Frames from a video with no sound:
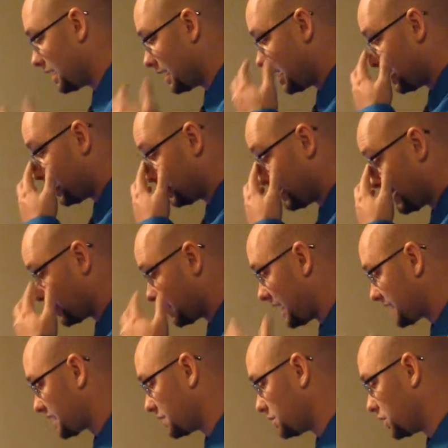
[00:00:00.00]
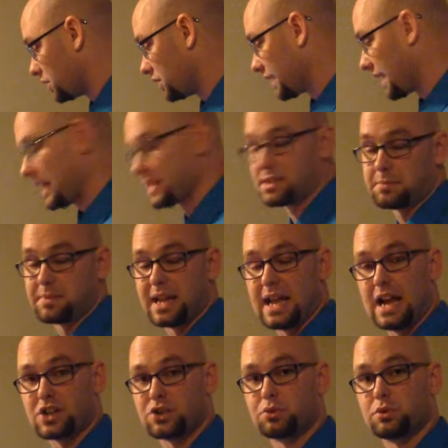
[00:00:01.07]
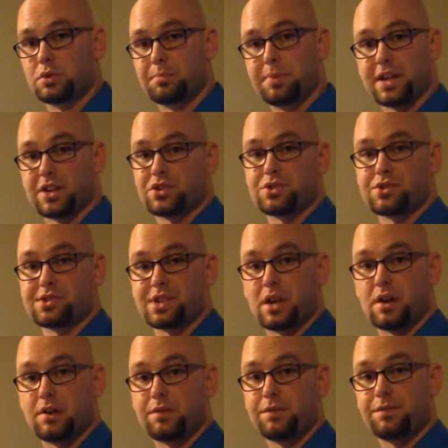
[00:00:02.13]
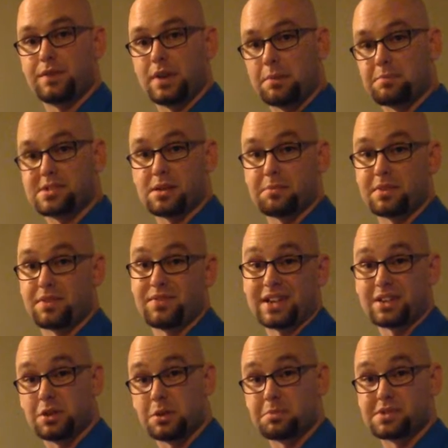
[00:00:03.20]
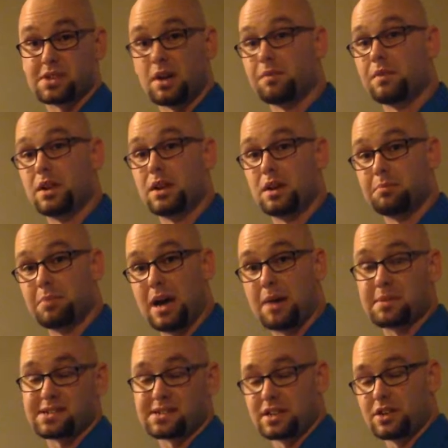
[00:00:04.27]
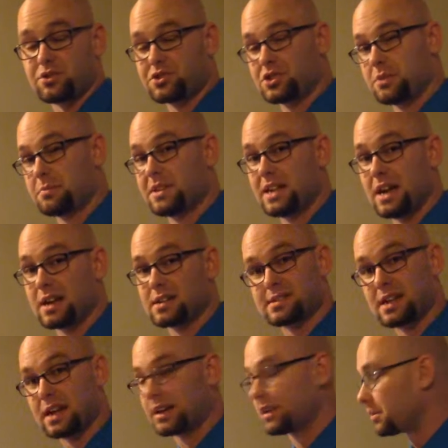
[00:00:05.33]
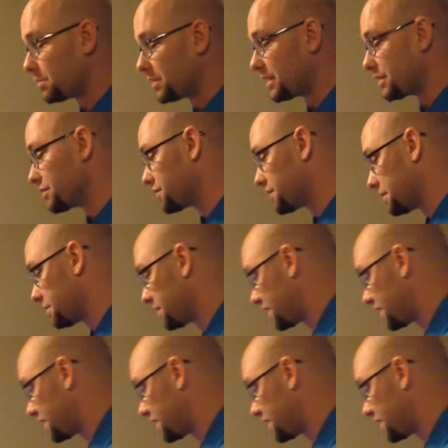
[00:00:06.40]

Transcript: In a later lesson, we'll look at some of the actual pictures of some of the victims of the bombings in Hiroshima and Nagasaki. They're pretty gruesome.